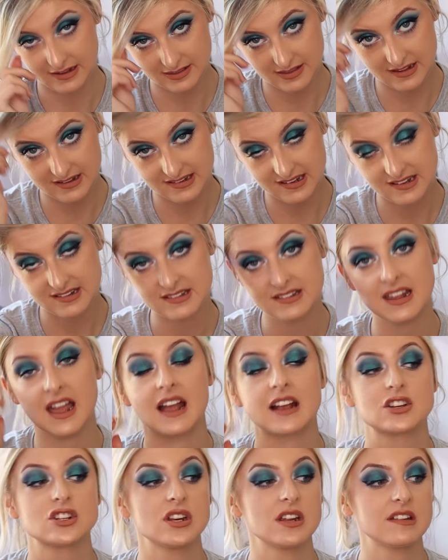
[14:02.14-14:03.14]
that this isn't
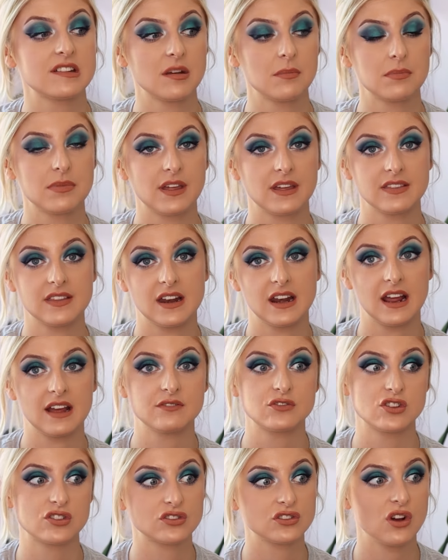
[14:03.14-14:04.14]
actually something that
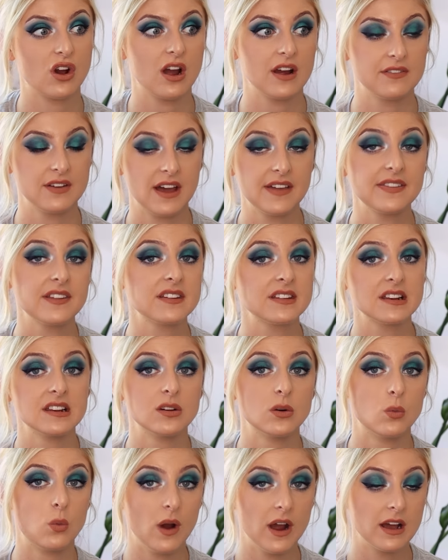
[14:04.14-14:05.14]
I've just got. I've had this a
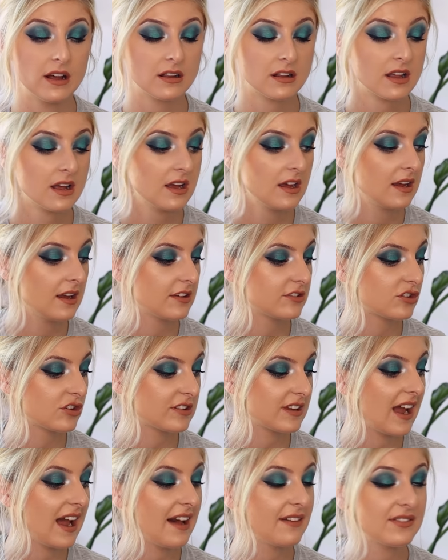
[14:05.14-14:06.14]
little while. It's
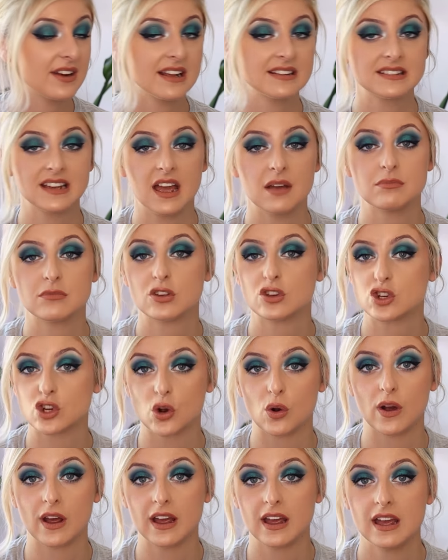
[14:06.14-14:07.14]
just I haven't had time to
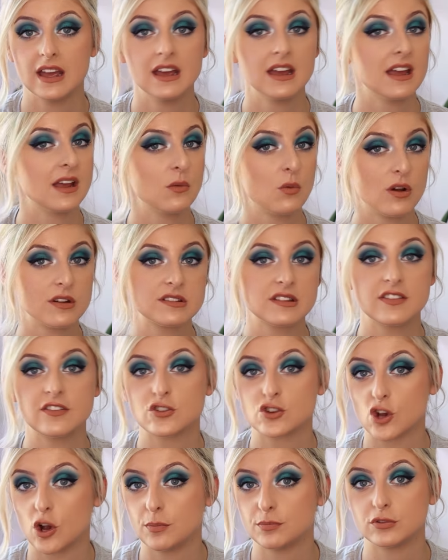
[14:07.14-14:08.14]
show it. It wasn't in the
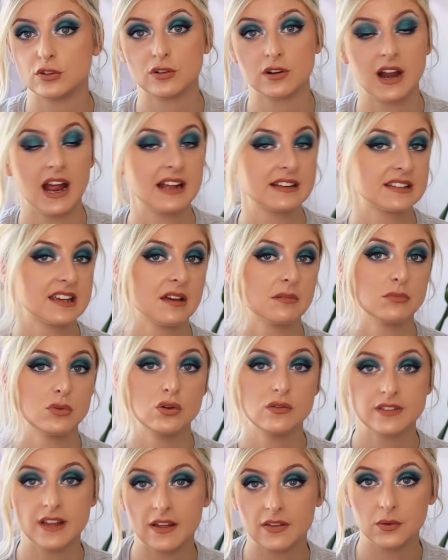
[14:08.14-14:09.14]
shop tour. I had to get
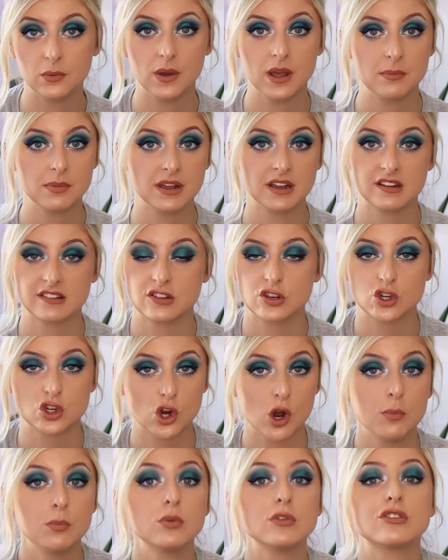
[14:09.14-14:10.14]
moved out of the way because the
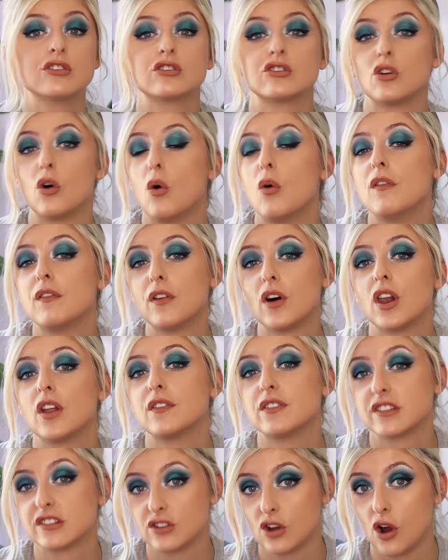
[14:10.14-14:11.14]
shop was so full
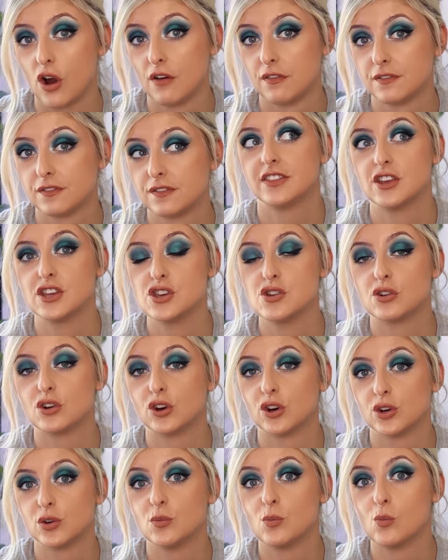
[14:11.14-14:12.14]
of stuff that you
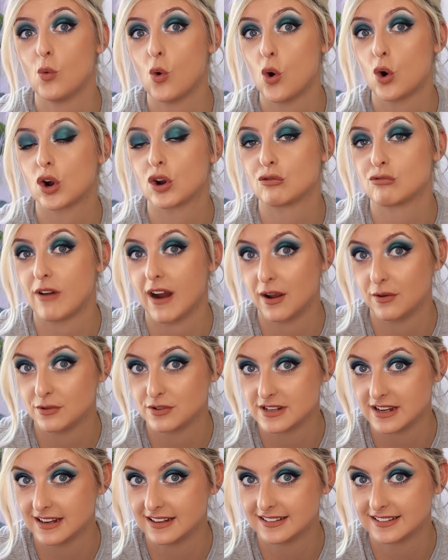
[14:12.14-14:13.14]
couldn't walk
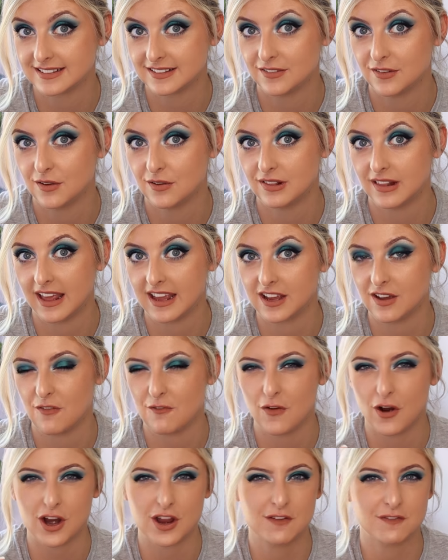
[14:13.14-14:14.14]
around it like
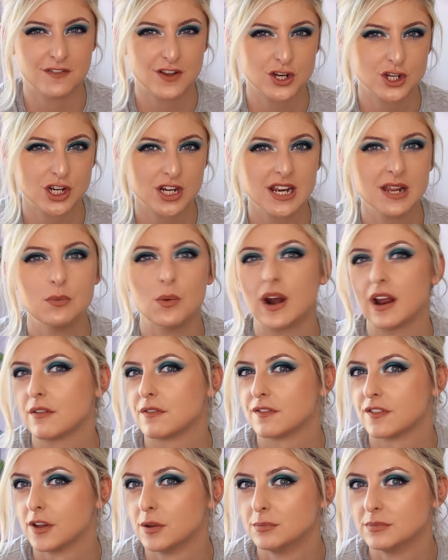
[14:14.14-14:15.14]
very efficiently when I
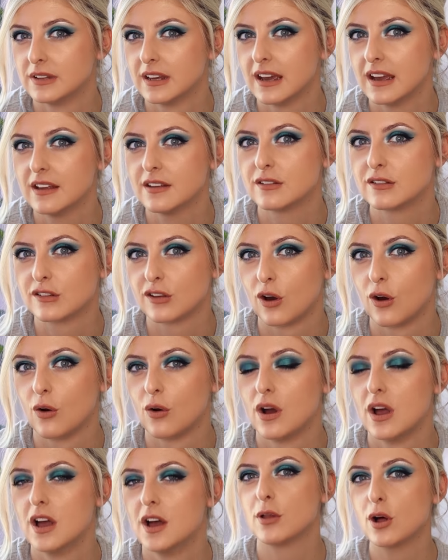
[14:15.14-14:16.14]
filmed it.
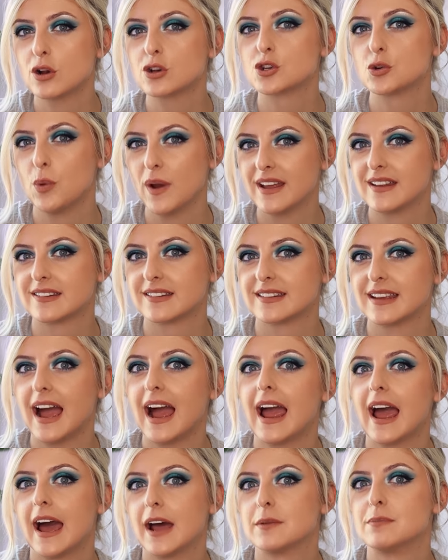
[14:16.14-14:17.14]
So plot twist,
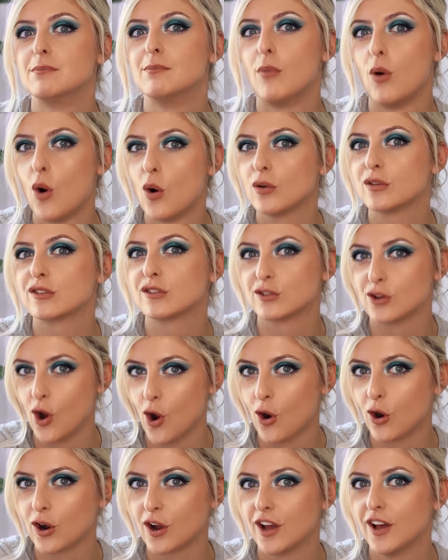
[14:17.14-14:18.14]
I had more
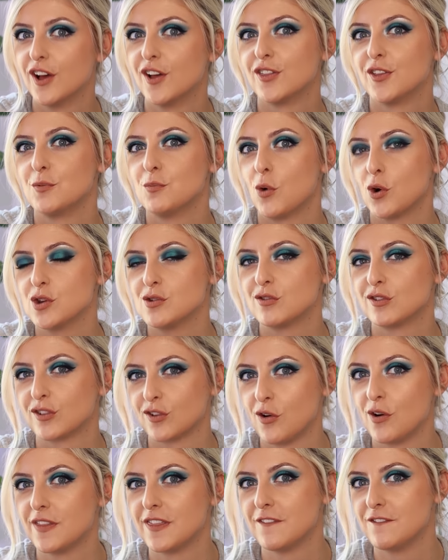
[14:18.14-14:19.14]
stock than what you
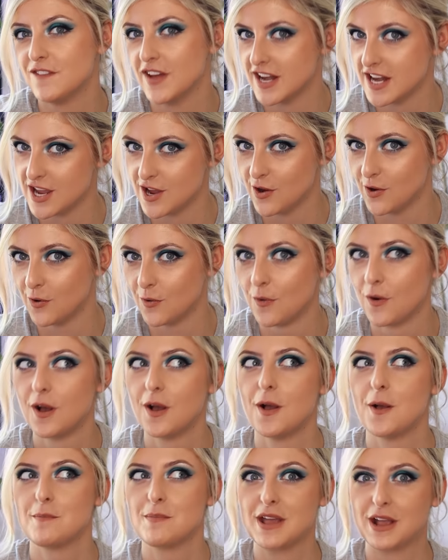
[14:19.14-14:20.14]
saw in the video
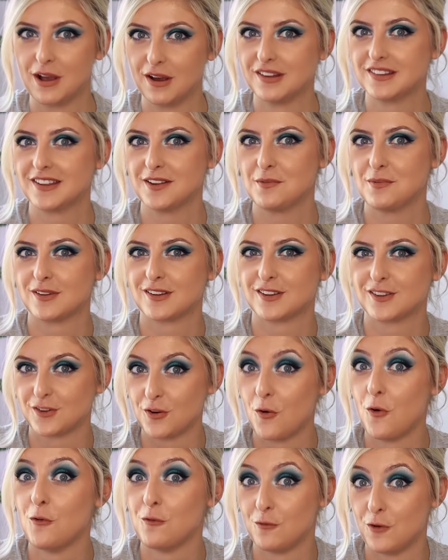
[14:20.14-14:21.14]
because it was
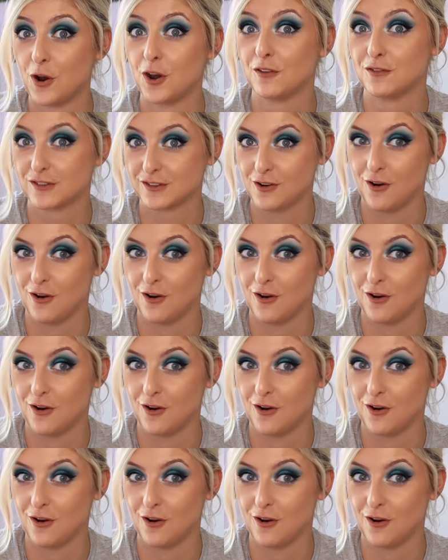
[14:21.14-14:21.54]
so full of